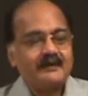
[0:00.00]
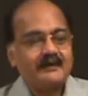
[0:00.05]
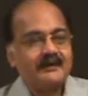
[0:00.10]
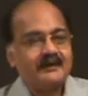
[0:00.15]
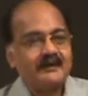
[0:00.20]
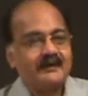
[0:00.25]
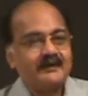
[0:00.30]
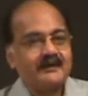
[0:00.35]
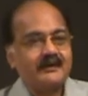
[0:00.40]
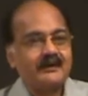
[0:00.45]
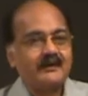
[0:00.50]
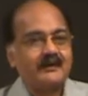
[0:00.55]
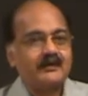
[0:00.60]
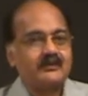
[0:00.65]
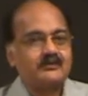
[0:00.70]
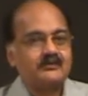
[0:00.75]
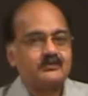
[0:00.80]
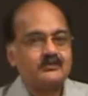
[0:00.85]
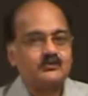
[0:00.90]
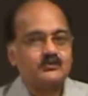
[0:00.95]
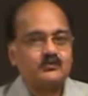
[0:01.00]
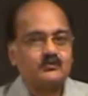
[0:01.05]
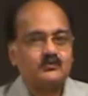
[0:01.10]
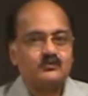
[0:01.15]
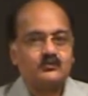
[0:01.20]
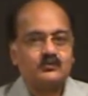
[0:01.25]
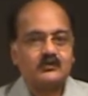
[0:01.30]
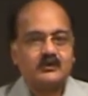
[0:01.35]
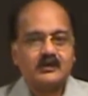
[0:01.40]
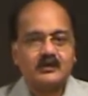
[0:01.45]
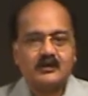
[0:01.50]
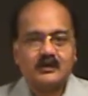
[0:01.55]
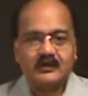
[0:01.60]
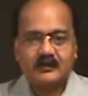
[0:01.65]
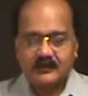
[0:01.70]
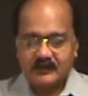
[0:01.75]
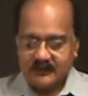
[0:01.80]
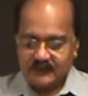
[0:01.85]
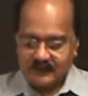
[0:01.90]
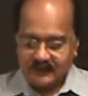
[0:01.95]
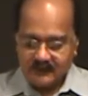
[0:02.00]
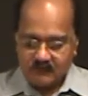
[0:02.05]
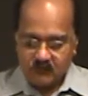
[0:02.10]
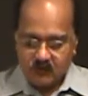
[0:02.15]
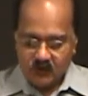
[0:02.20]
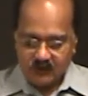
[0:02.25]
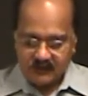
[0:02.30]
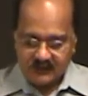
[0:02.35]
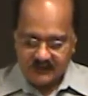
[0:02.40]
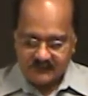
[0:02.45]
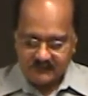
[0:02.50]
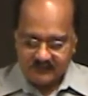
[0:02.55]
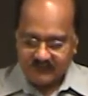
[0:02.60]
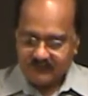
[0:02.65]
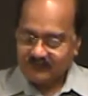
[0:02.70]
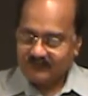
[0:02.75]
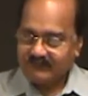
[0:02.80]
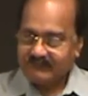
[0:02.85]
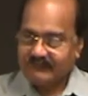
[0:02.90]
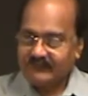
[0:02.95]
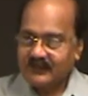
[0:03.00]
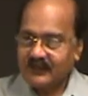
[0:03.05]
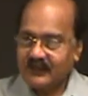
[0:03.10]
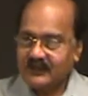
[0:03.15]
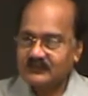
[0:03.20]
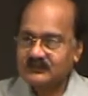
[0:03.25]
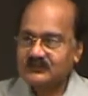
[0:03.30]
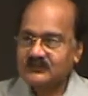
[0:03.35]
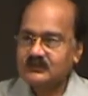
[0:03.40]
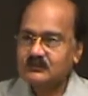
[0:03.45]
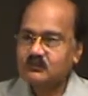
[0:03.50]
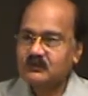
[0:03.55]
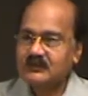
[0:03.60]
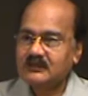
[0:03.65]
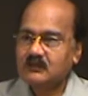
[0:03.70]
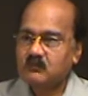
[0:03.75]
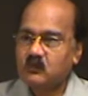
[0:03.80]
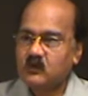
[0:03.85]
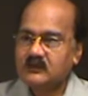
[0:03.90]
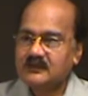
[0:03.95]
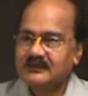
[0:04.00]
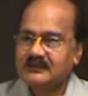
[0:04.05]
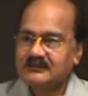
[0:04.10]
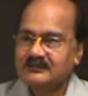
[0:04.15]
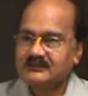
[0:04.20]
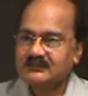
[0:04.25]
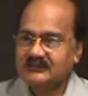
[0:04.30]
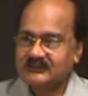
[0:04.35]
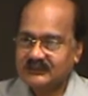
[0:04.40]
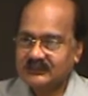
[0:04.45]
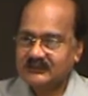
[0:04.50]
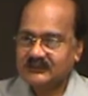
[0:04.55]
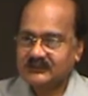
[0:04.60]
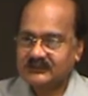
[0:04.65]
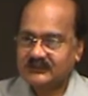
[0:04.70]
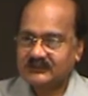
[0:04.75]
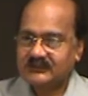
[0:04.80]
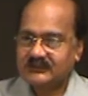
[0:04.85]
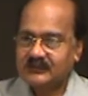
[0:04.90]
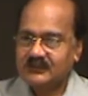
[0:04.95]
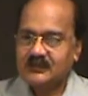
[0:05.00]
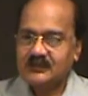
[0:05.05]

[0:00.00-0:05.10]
to a model and see what the model suggests,